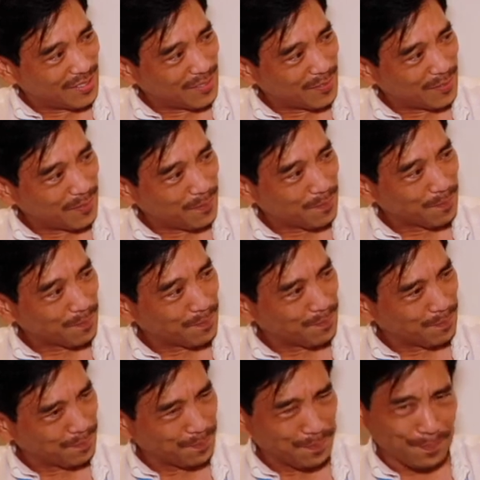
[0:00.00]

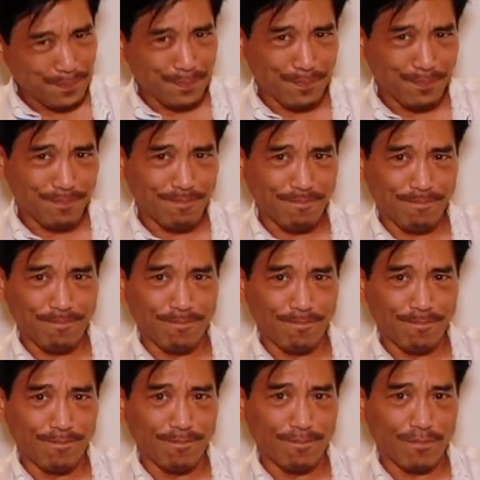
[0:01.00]

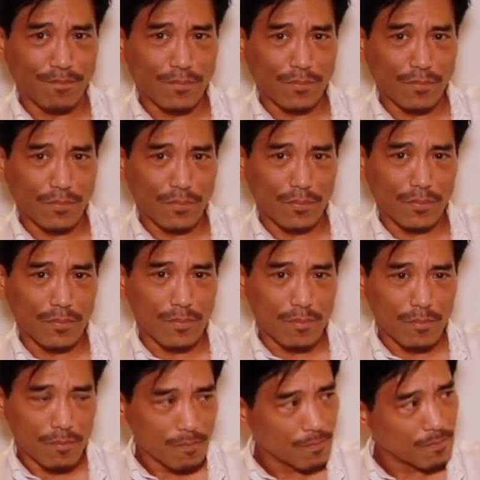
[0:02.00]
(not speaking)